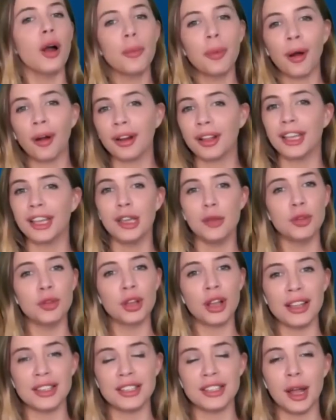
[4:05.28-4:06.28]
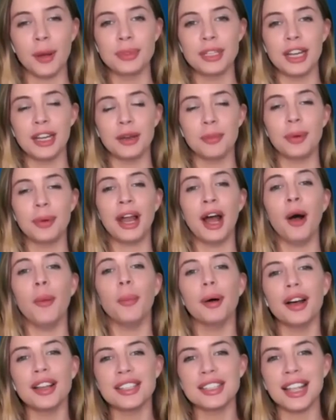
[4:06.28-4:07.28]
our part and keep you guys updated, but
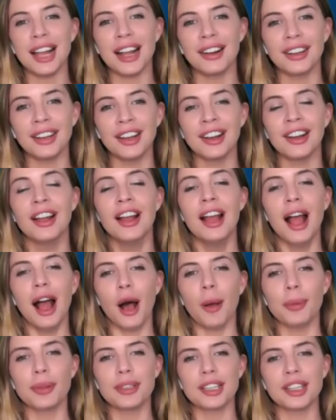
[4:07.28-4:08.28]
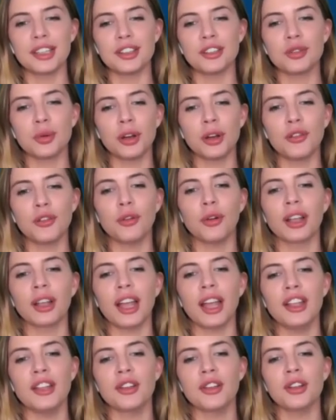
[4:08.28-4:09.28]
help us out here. Help us get to
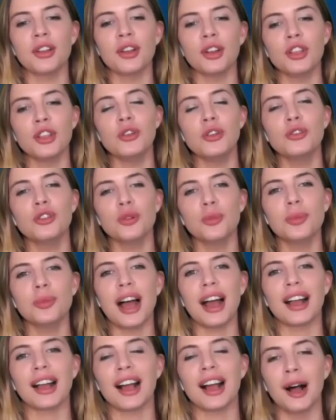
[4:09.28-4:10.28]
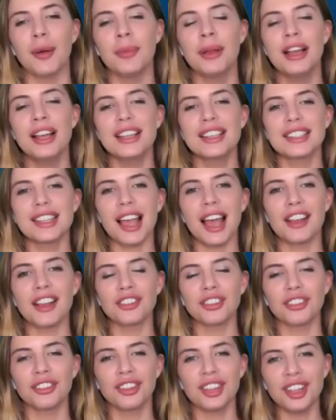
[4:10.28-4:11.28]
24K. You can go to
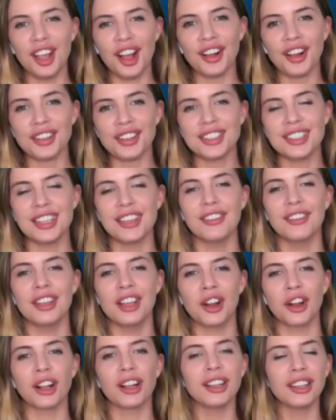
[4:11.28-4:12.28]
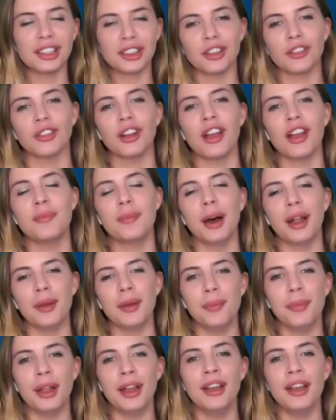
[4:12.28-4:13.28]
youtube.com/SeahawksTV or click the red
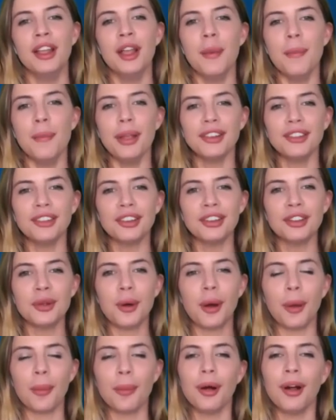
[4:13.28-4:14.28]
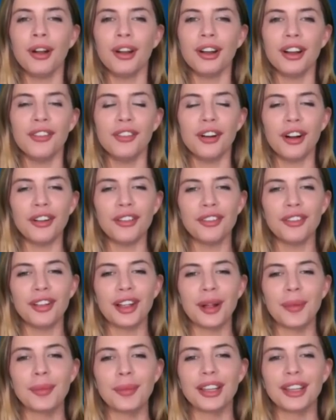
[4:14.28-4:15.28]
button, but make sure you are part of our
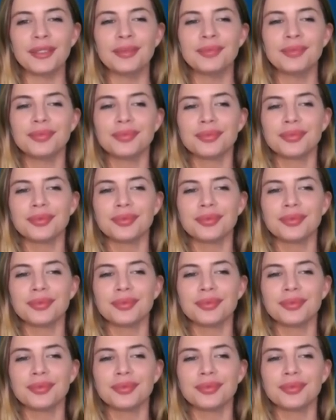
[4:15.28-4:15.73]
family.